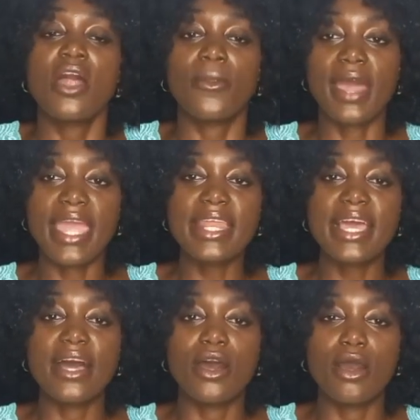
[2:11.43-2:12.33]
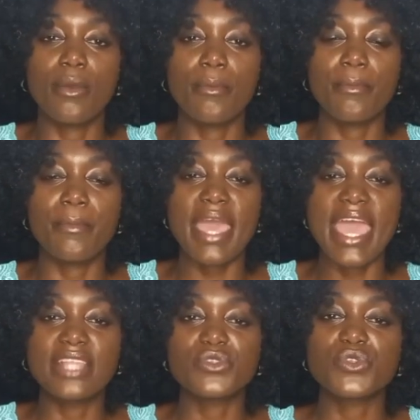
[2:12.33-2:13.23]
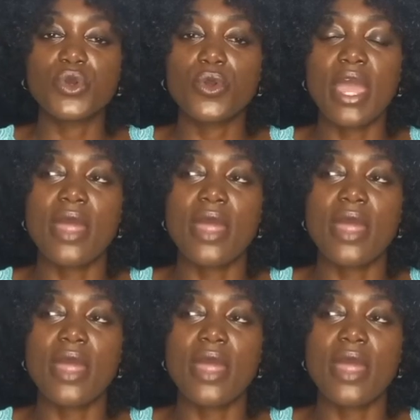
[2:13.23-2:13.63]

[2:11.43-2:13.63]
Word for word: right um, and so